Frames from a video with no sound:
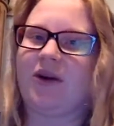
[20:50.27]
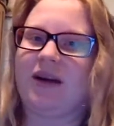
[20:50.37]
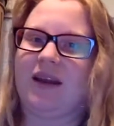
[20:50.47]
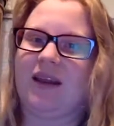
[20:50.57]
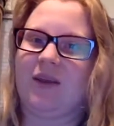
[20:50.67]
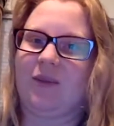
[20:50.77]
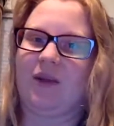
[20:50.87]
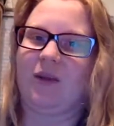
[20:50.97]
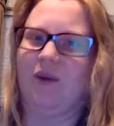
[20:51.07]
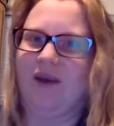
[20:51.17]
or anything
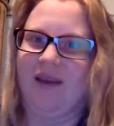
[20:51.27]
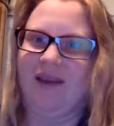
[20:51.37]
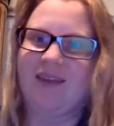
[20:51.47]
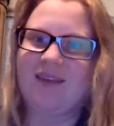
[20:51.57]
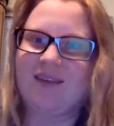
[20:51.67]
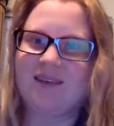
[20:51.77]
really was.